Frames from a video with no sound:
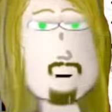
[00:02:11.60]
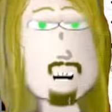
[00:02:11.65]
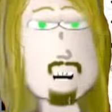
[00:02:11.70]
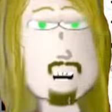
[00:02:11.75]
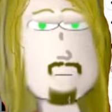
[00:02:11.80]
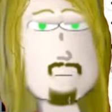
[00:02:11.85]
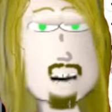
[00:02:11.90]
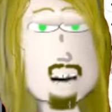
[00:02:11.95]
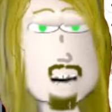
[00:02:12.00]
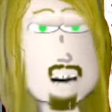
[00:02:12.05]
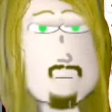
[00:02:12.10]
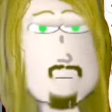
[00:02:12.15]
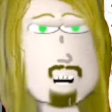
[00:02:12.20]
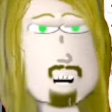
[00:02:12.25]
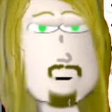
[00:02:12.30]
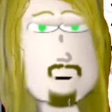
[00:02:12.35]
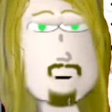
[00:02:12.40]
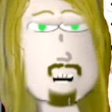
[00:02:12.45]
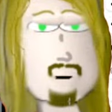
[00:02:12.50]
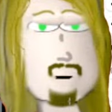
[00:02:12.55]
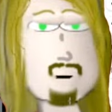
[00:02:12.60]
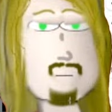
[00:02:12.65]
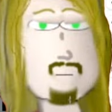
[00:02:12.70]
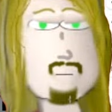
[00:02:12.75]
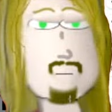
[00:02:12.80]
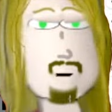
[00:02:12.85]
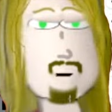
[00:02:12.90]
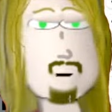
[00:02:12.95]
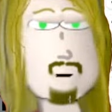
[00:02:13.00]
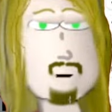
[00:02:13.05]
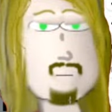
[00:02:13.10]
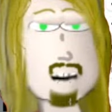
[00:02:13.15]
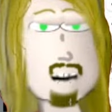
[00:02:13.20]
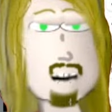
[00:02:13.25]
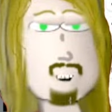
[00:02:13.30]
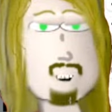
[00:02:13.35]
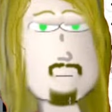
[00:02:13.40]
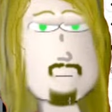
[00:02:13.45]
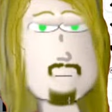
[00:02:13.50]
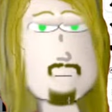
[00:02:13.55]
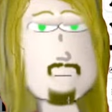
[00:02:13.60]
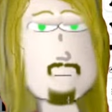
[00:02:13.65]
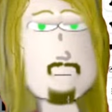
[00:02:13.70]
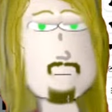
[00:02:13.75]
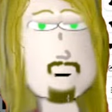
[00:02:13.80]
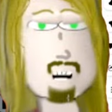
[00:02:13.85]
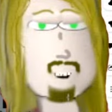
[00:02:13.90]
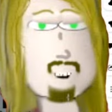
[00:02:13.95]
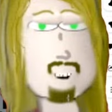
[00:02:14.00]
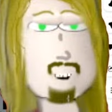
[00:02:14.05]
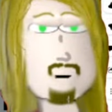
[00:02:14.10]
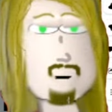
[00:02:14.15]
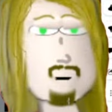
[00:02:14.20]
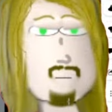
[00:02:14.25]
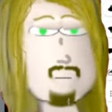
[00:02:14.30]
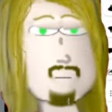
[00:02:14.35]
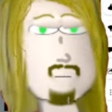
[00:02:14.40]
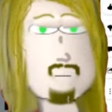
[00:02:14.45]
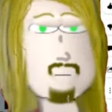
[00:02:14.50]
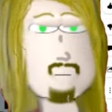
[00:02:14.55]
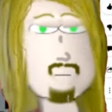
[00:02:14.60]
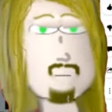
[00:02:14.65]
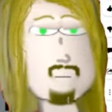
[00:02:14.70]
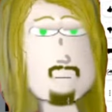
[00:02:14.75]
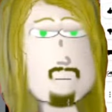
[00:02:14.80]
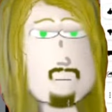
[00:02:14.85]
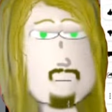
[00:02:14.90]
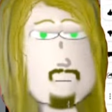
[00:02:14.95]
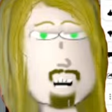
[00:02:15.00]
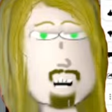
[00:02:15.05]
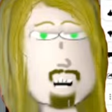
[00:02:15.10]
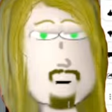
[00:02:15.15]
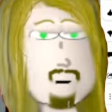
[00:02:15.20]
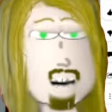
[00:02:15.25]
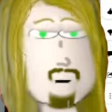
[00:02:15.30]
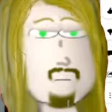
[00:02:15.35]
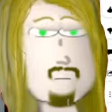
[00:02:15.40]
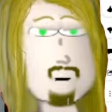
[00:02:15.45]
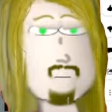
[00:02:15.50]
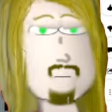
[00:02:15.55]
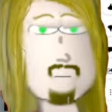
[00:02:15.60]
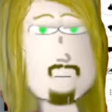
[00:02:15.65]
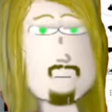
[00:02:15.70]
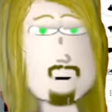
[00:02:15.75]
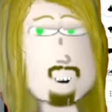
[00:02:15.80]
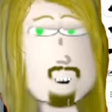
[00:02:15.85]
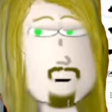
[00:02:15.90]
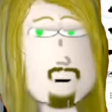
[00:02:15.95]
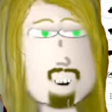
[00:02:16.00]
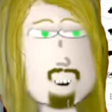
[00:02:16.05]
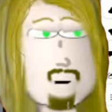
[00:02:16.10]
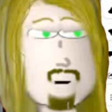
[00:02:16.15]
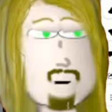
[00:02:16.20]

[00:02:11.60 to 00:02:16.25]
said in 1937 your Uncle Juicy